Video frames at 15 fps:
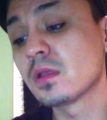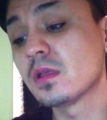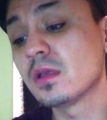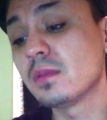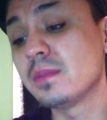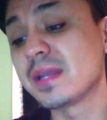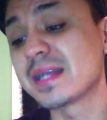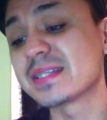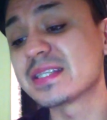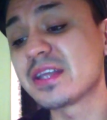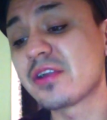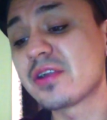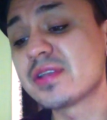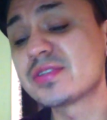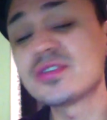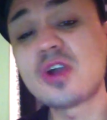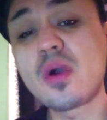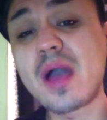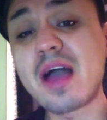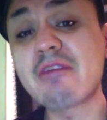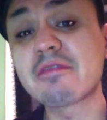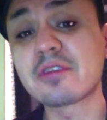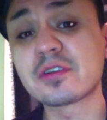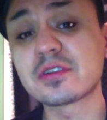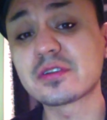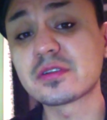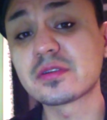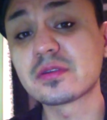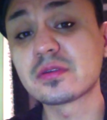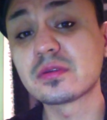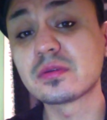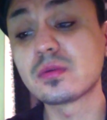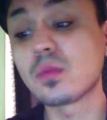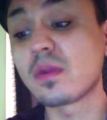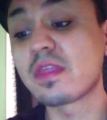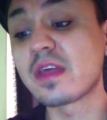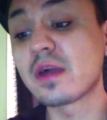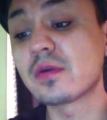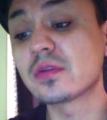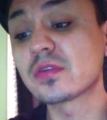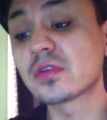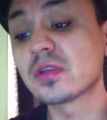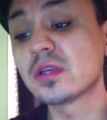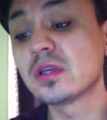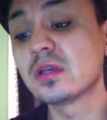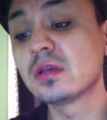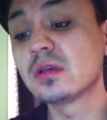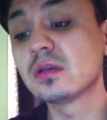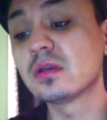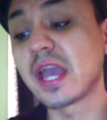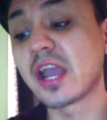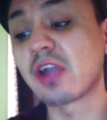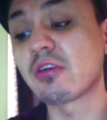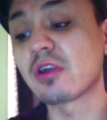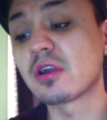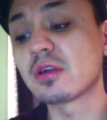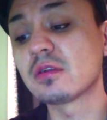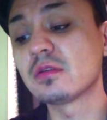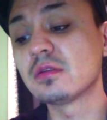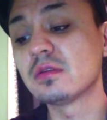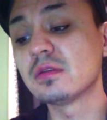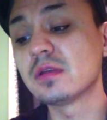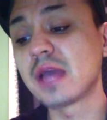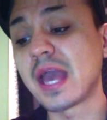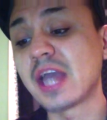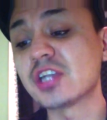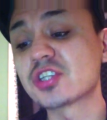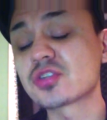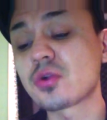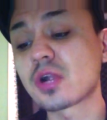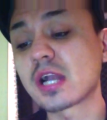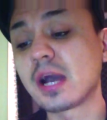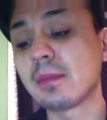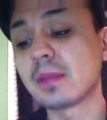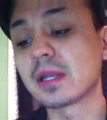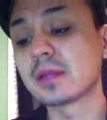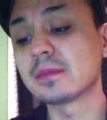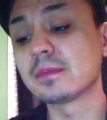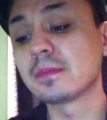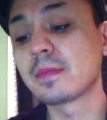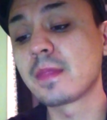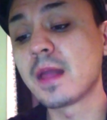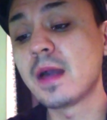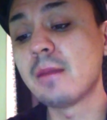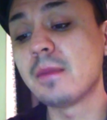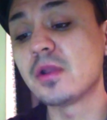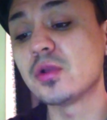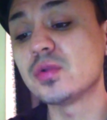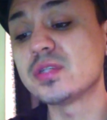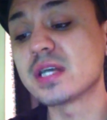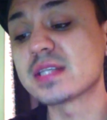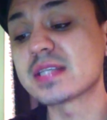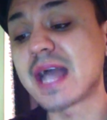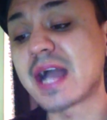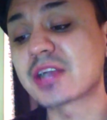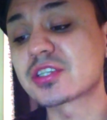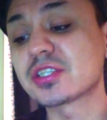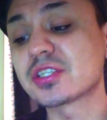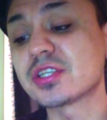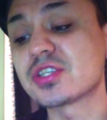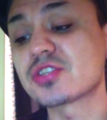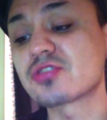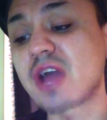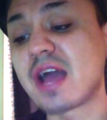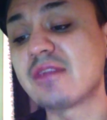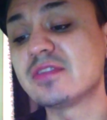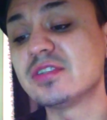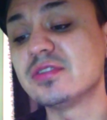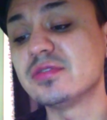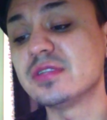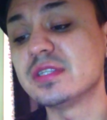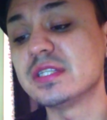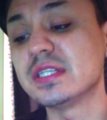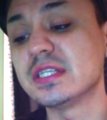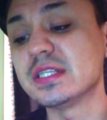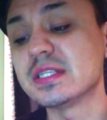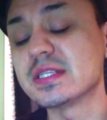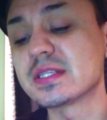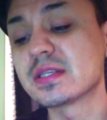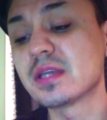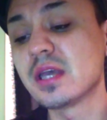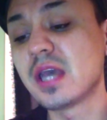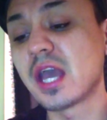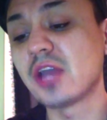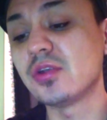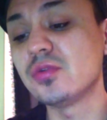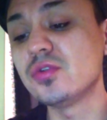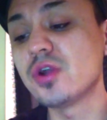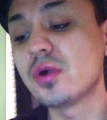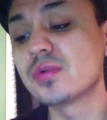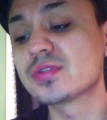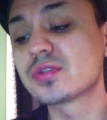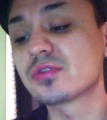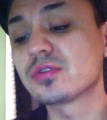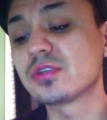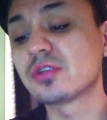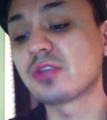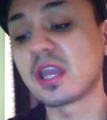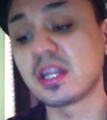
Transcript: Because there is no effort without error and shortcoming, but who does actually strive to do the deeds, and who knows the great